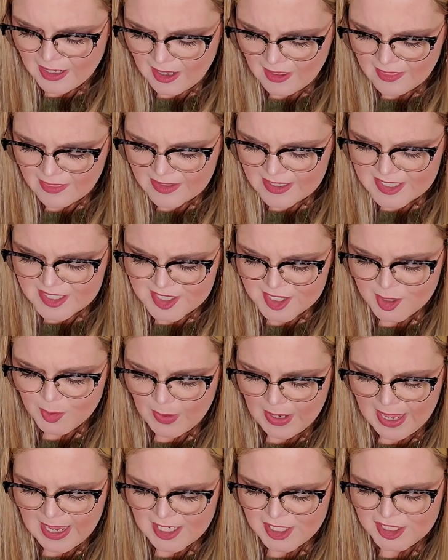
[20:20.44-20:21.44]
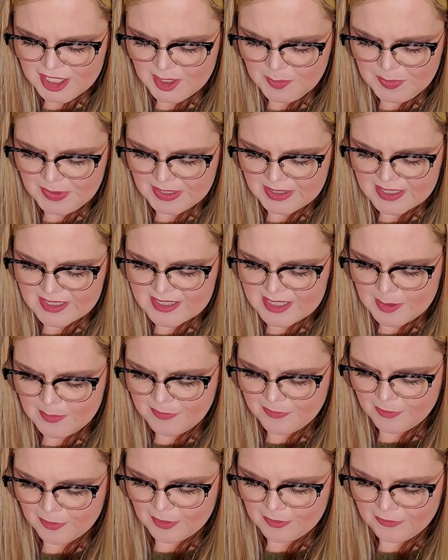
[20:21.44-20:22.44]
got this too. I actually picked this up
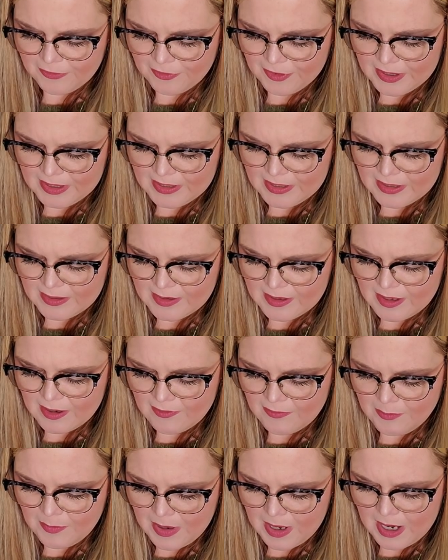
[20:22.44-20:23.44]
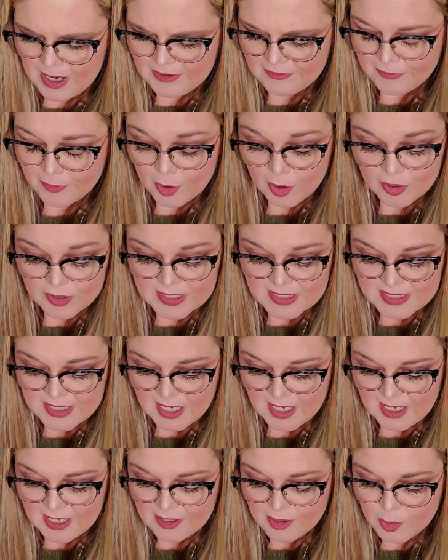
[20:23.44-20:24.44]
for a friend of mine for her
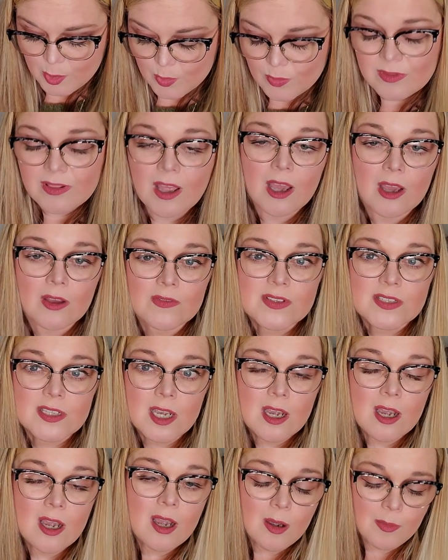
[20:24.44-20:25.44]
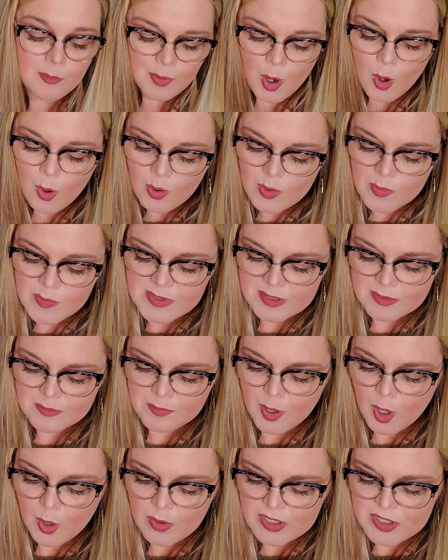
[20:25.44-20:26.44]
son who loves poems and
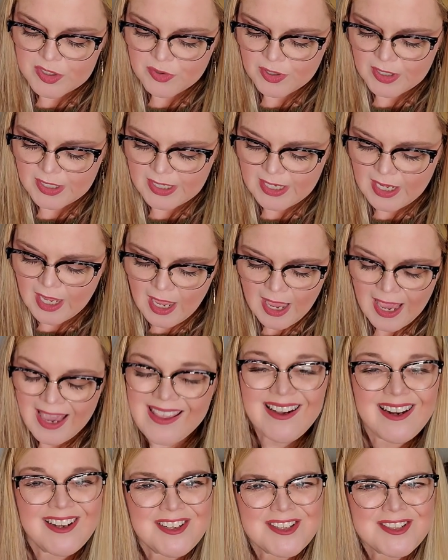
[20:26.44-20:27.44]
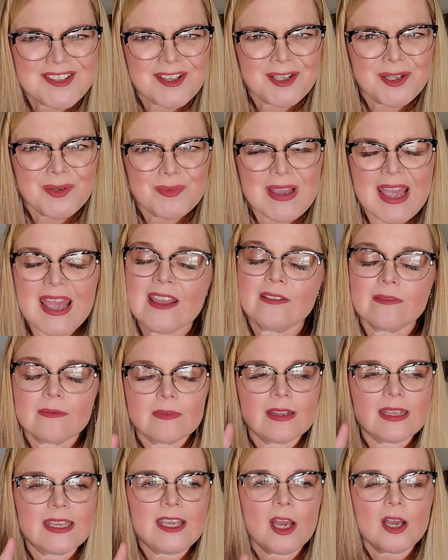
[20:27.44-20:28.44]
poetry. And I just thought it and
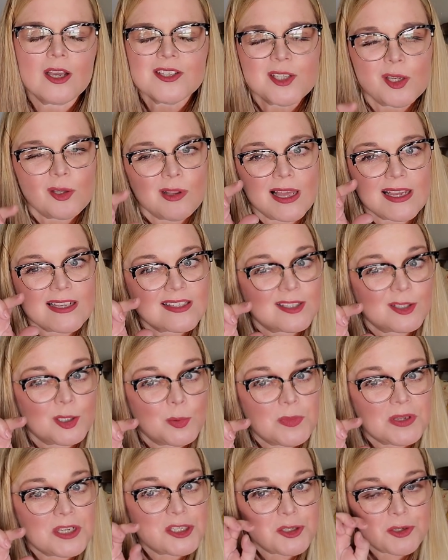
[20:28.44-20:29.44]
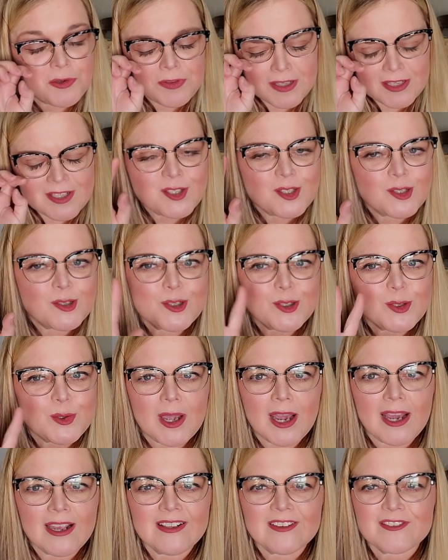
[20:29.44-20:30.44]
he also likes little miniature things too, so it
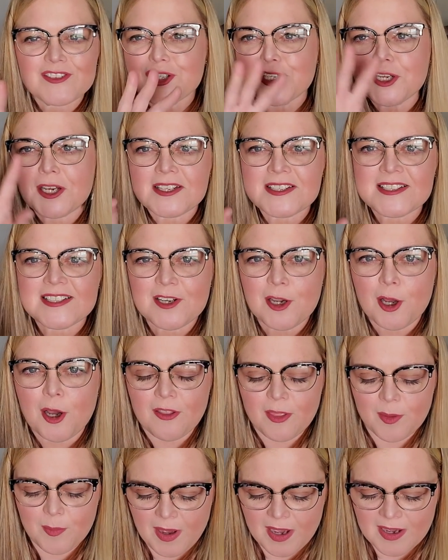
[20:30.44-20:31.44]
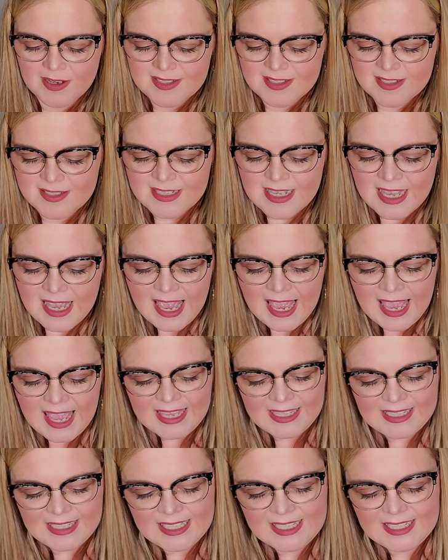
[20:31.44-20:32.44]
kind of checks in all the boxes.
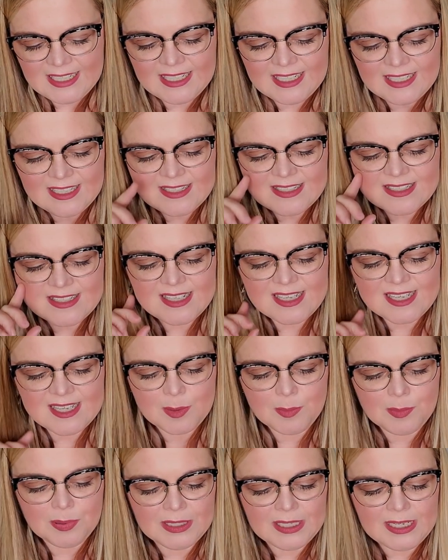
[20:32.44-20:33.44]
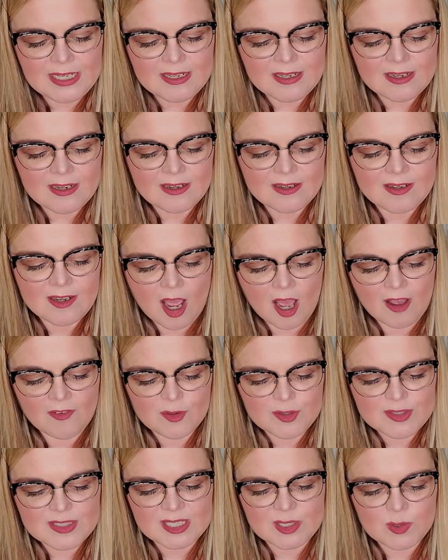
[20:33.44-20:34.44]
And it is the complete
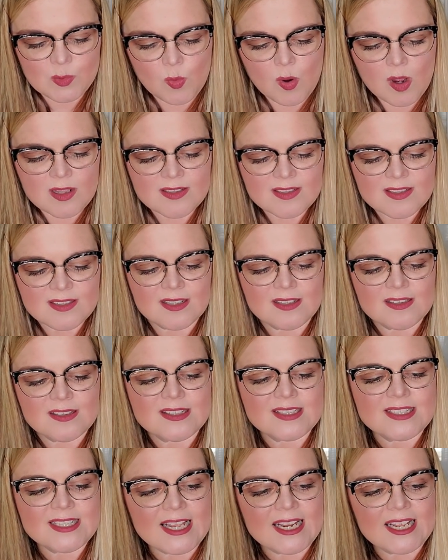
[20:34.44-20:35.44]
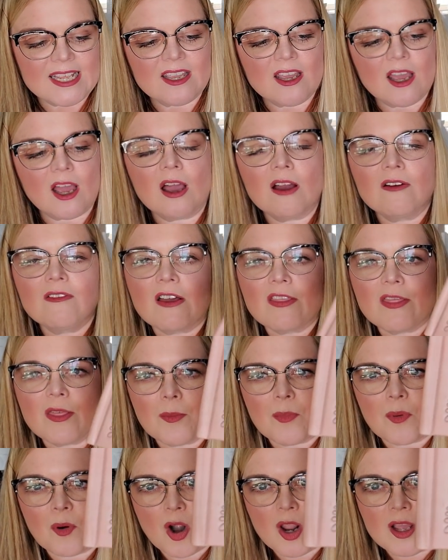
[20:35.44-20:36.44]
novels in one setting of the
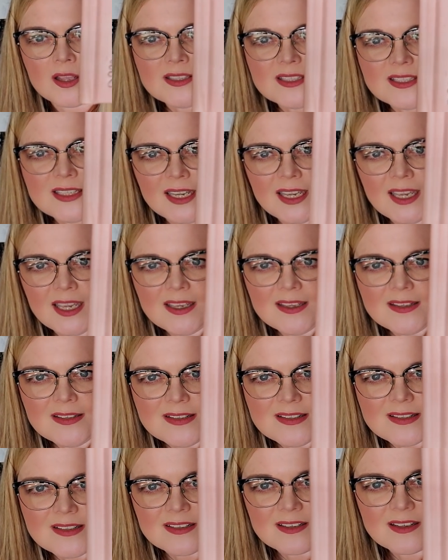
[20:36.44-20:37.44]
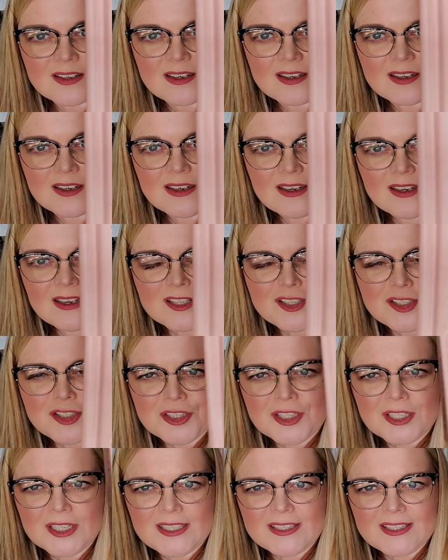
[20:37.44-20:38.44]
Brontes.
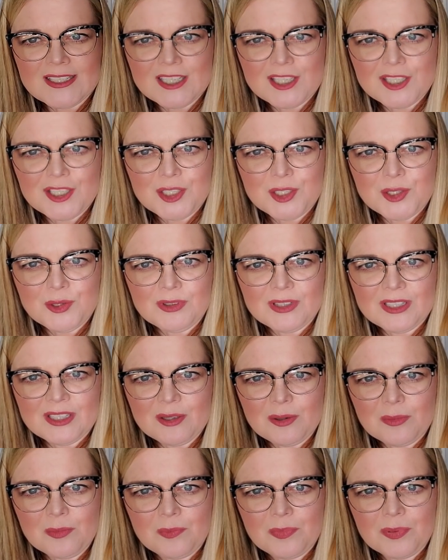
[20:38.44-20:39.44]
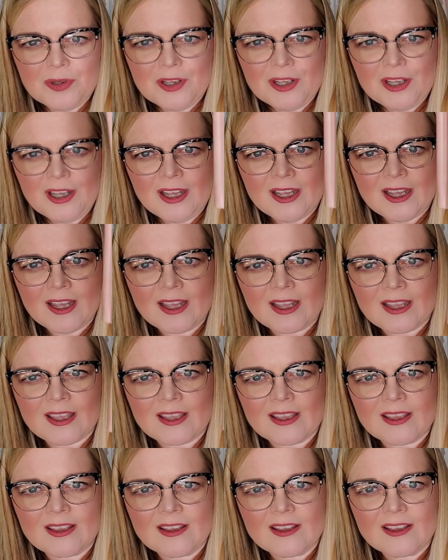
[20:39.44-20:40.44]
Look at that cute little
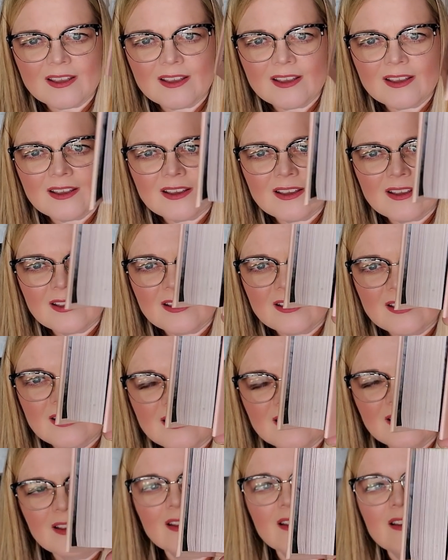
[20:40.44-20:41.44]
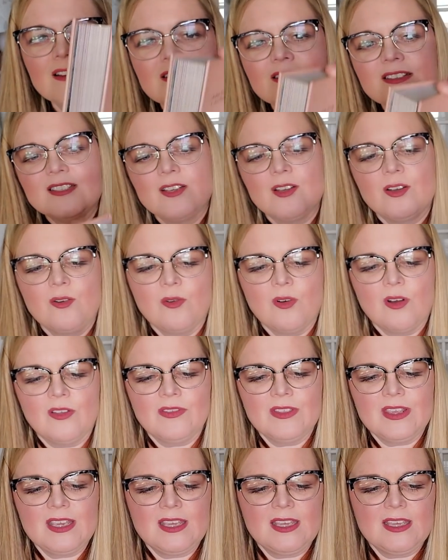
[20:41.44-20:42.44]
book. So on
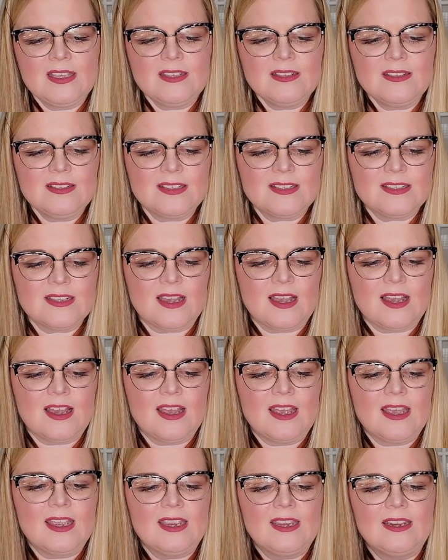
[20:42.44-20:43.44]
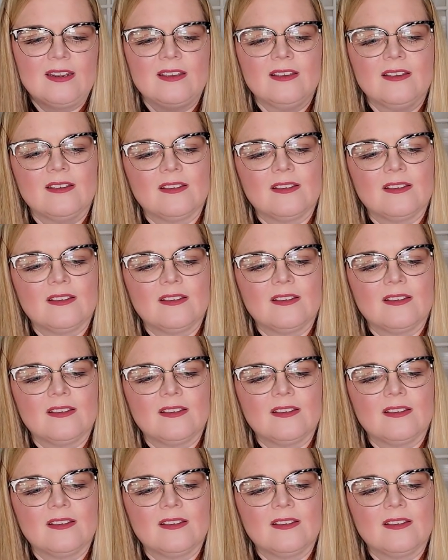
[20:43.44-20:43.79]
the inside,